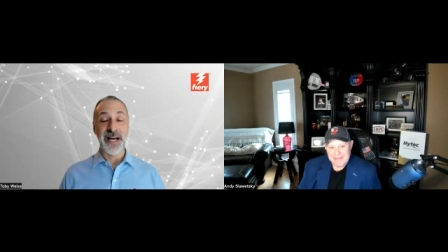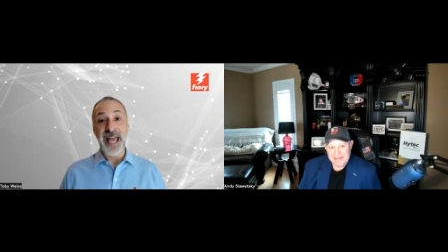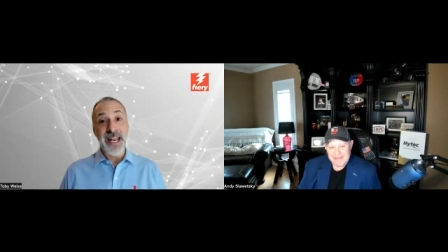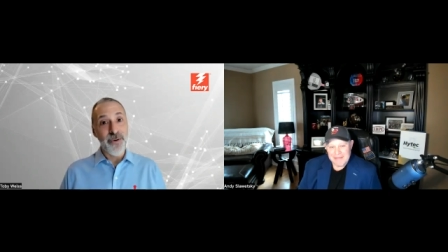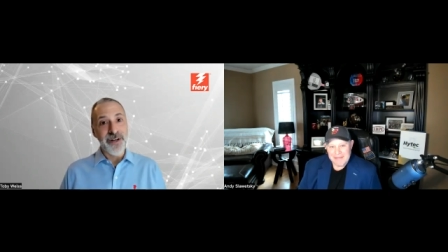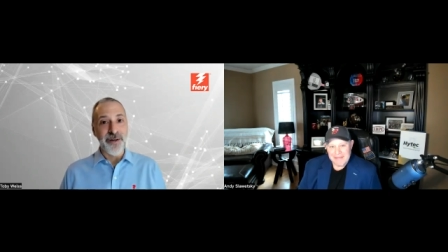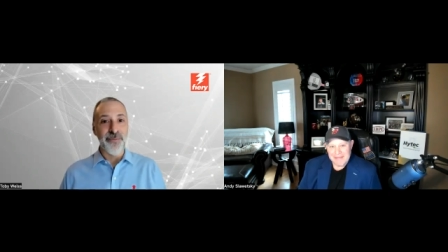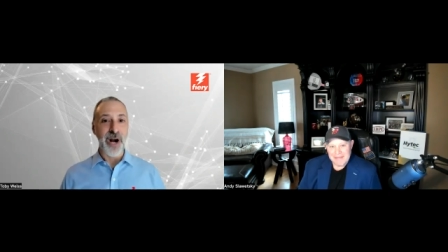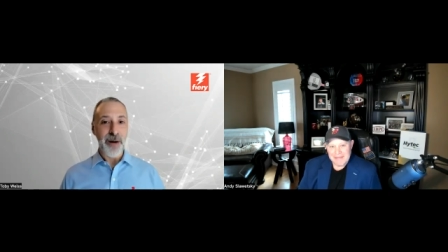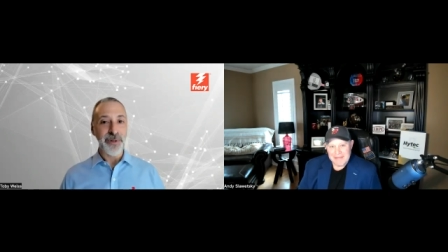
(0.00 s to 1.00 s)
Anyone can
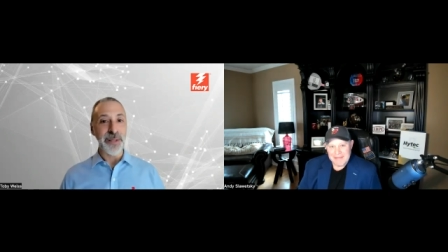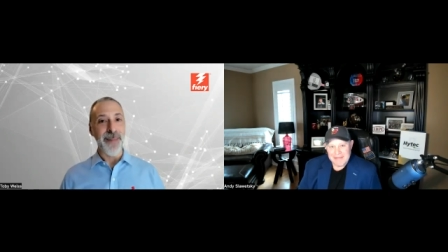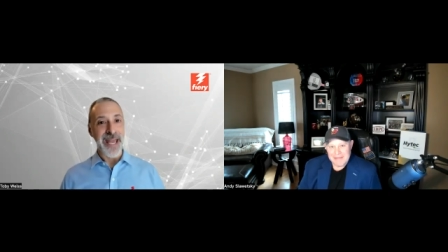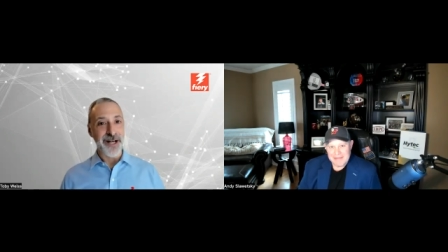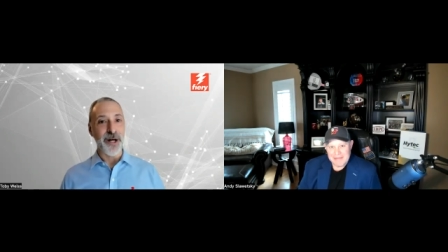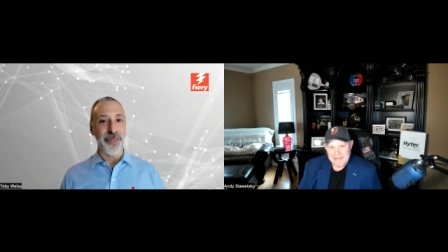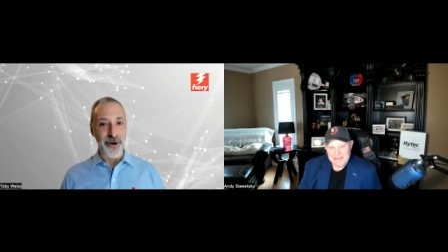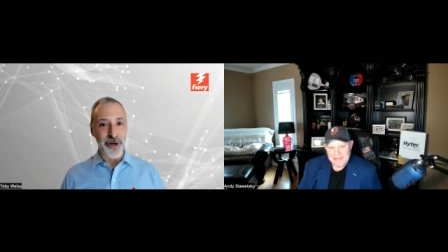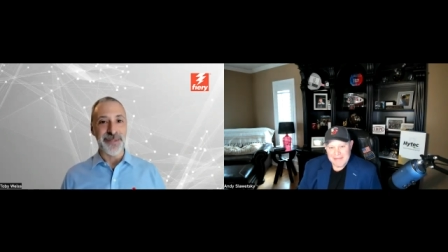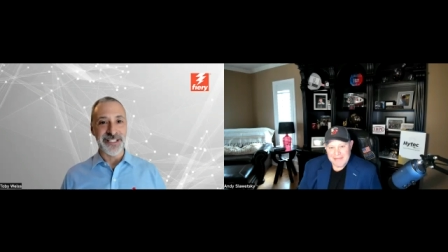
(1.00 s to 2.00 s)
probably make a
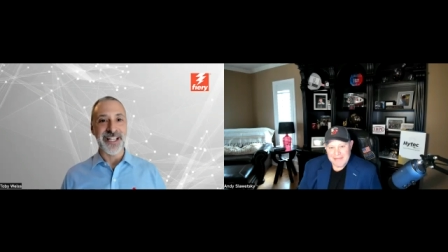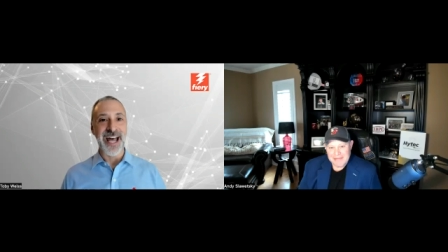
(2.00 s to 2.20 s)
thermostat.